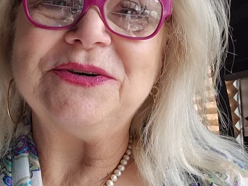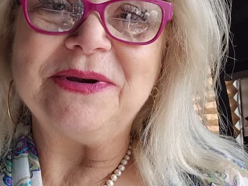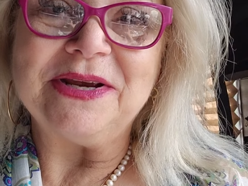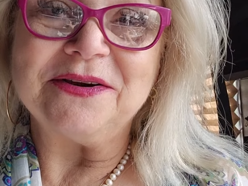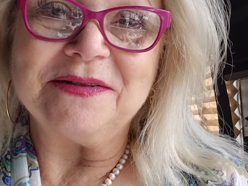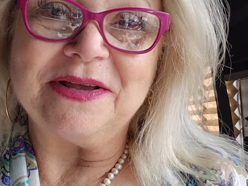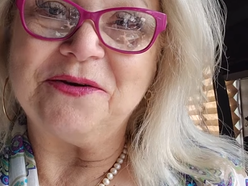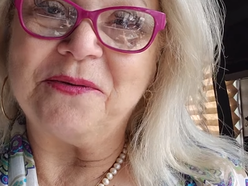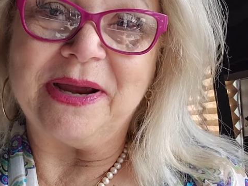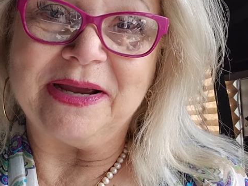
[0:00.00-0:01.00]
you hear that
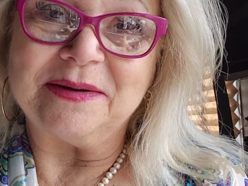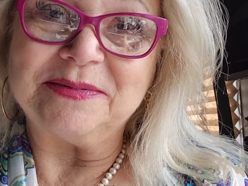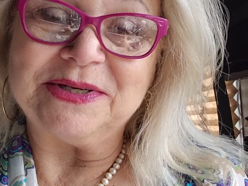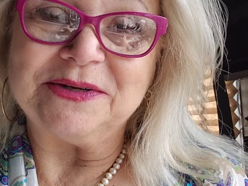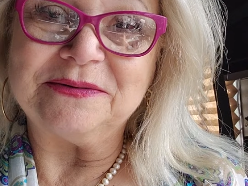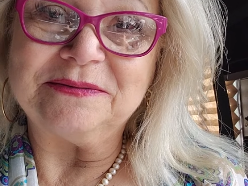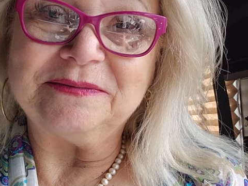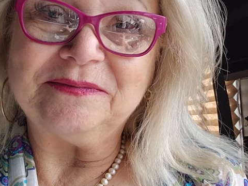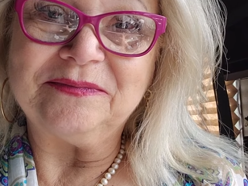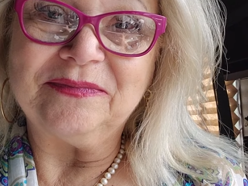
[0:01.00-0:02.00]
you wake up to.
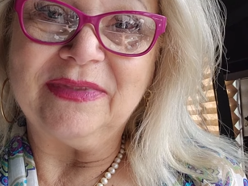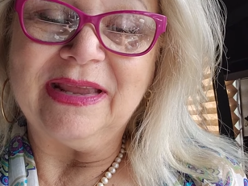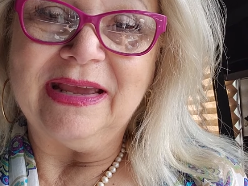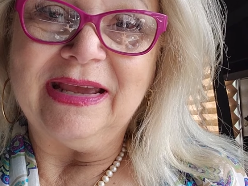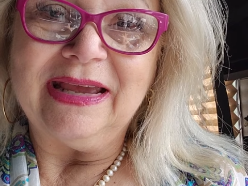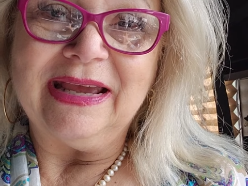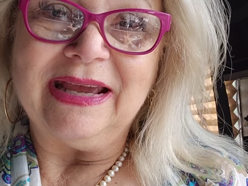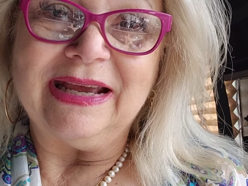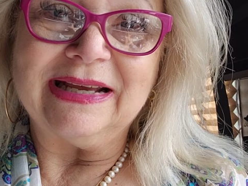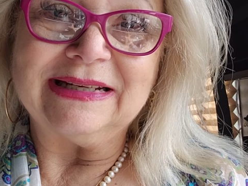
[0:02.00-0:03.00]

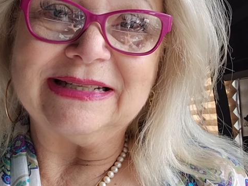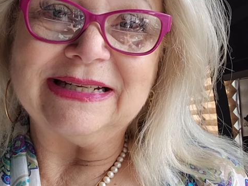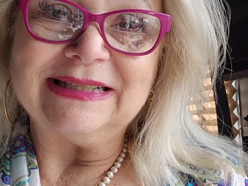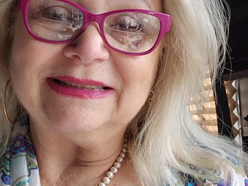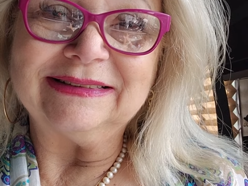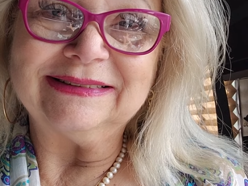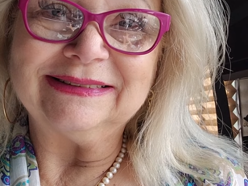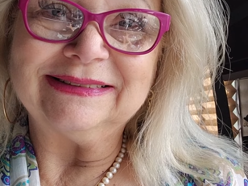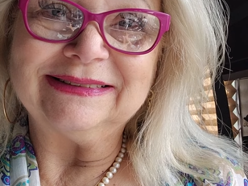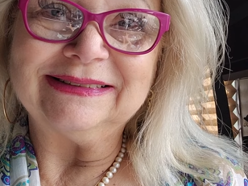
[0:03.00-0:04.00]
And uh,
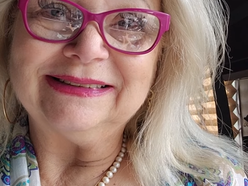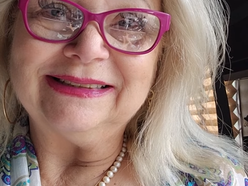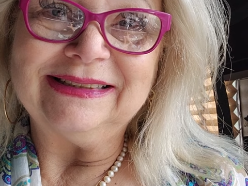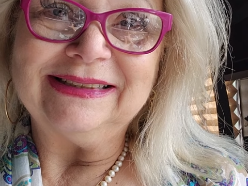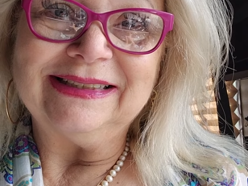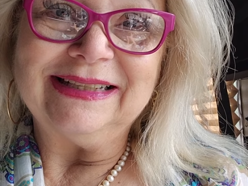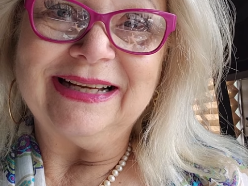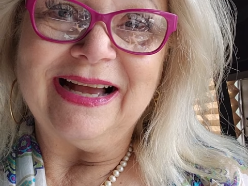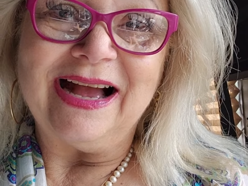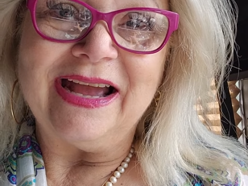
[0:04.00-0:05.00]

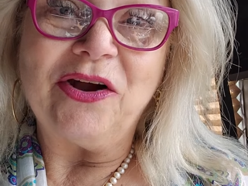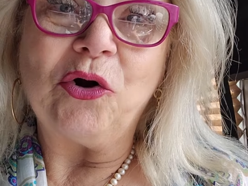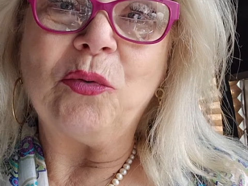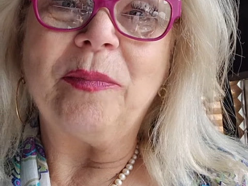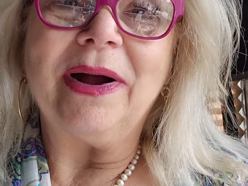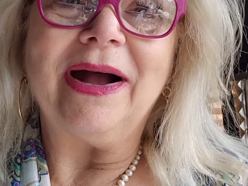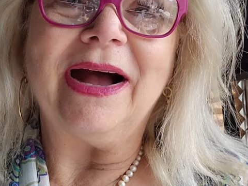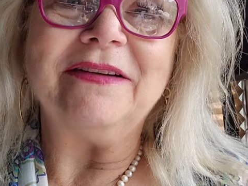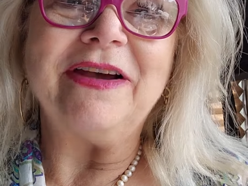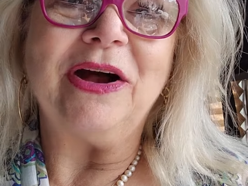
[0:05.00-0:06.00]
I hope
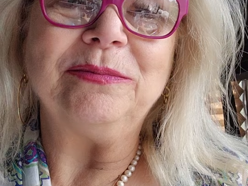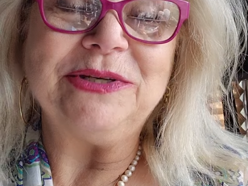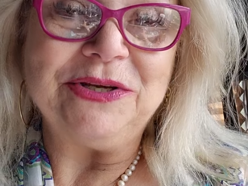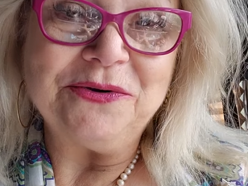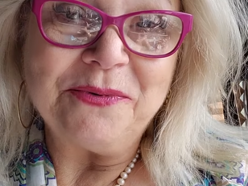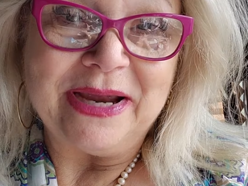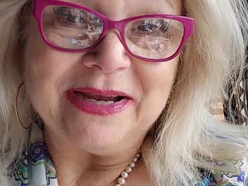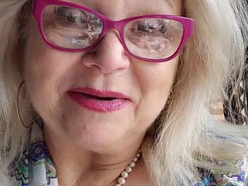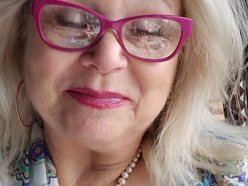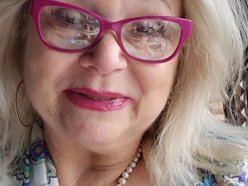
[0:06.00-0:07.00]
I've helped you
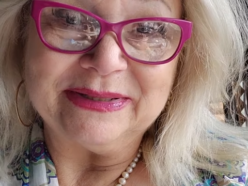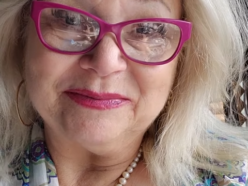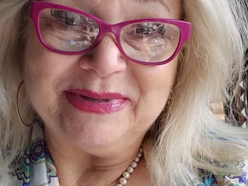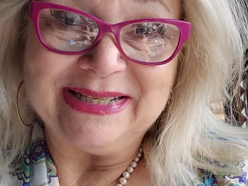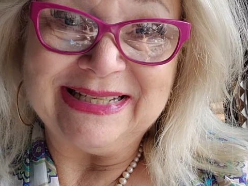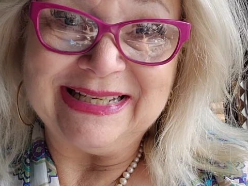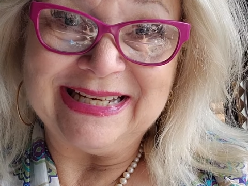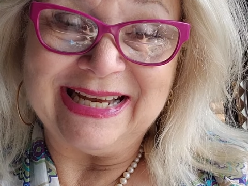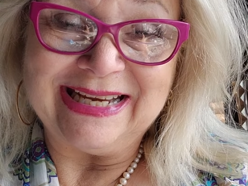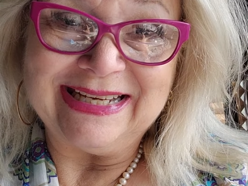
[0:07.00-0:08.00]
wake up a little bit
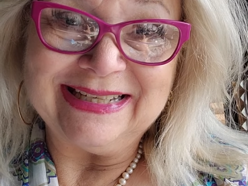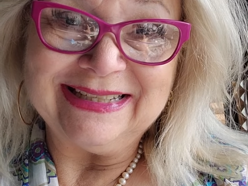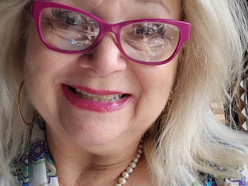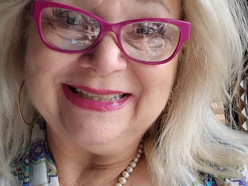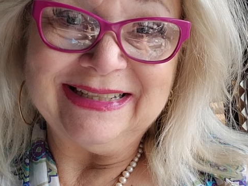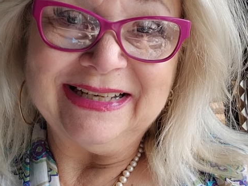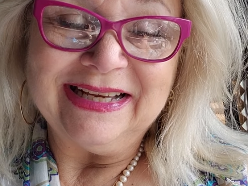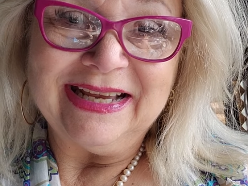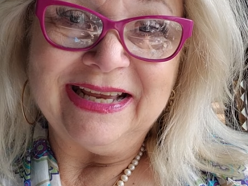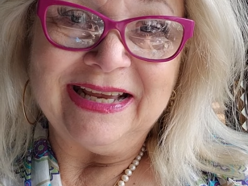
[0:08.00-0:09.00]
today.
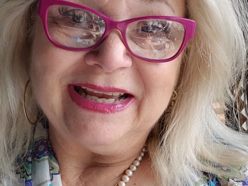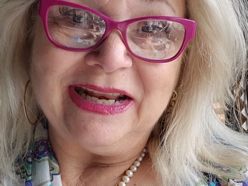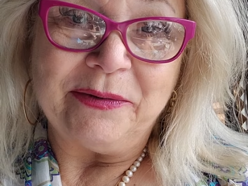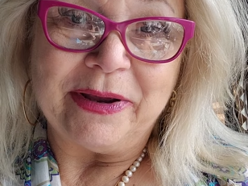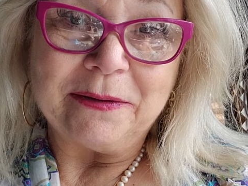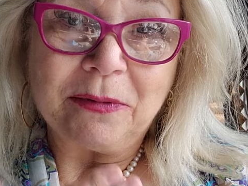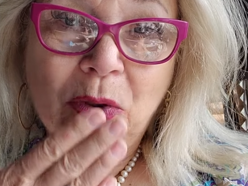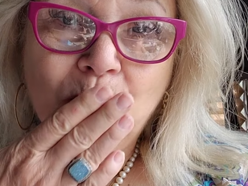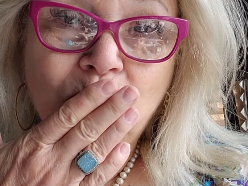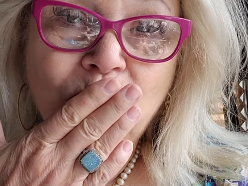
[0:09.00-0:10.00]
Anyway,
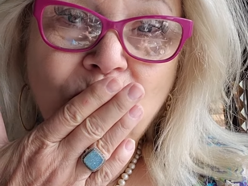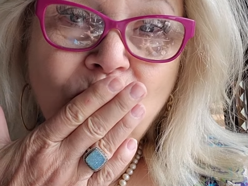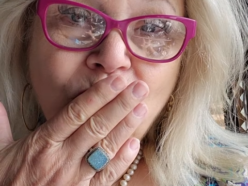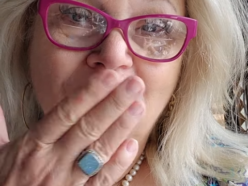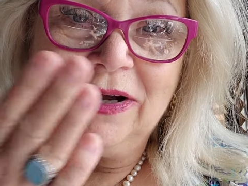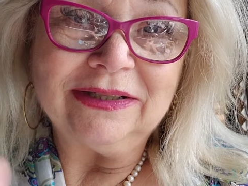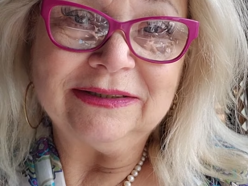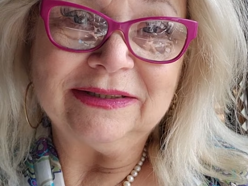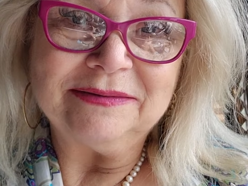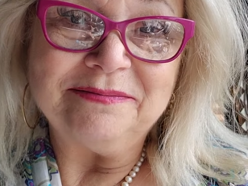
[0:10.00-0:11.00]
mwah,
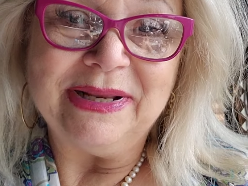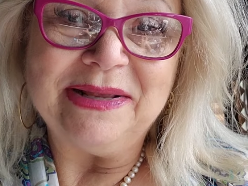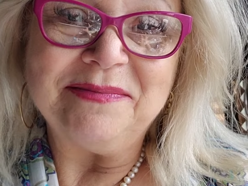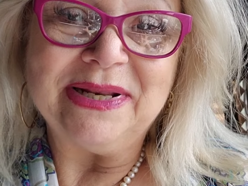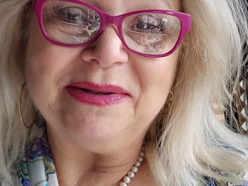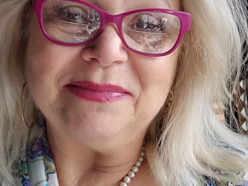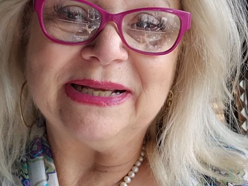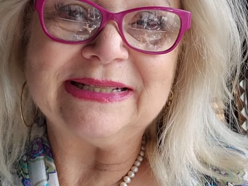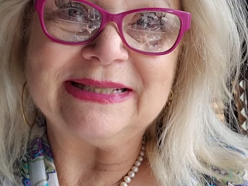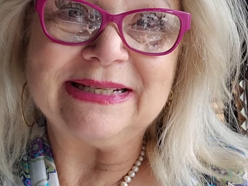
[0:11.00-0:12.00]
many, many
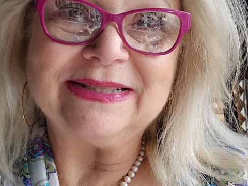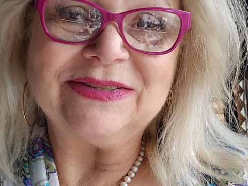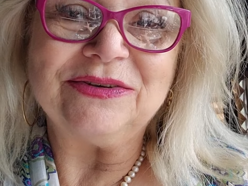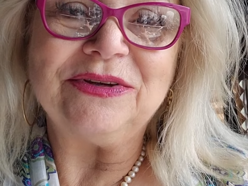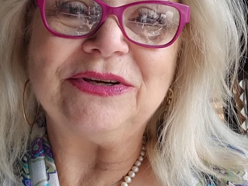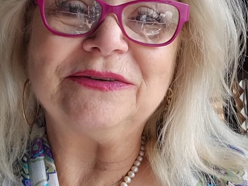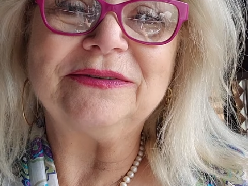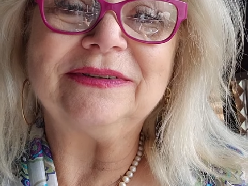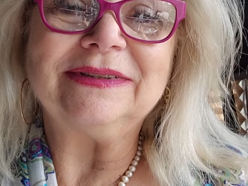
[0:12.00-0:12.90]
blessings to you.